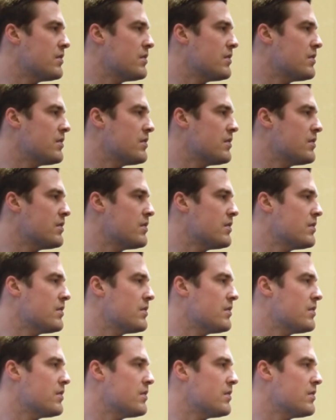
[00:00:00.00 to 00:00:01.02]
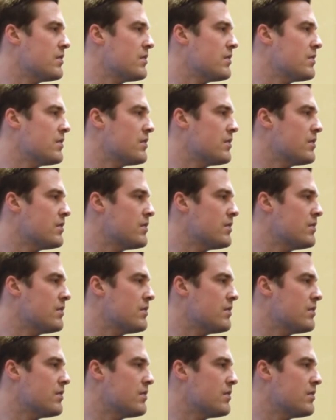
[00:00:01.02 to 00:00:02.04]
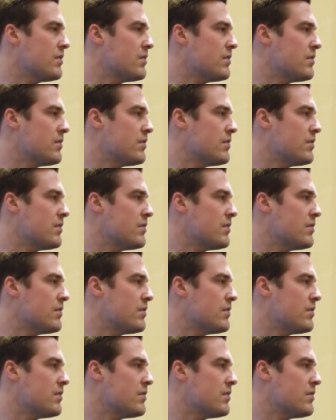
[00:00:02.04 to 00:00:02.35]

[no speech]